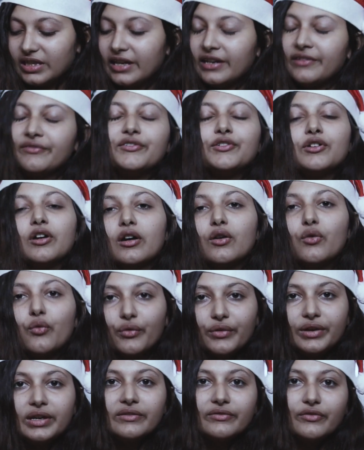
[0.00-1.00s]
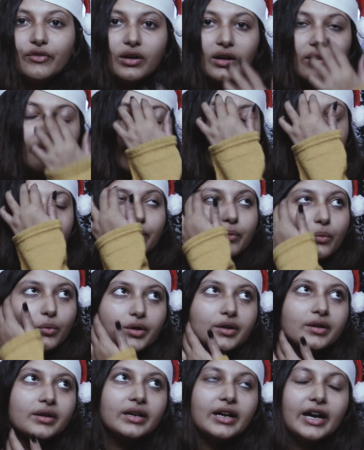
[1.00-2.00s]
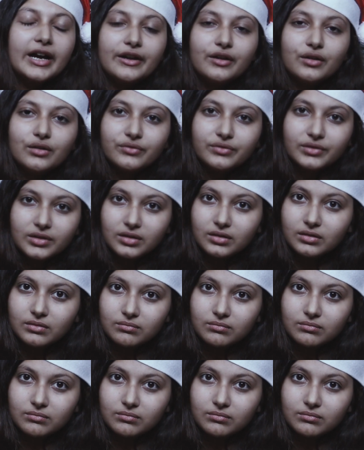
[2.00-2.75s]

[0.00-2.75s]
And if you are going for a very wooden kind of a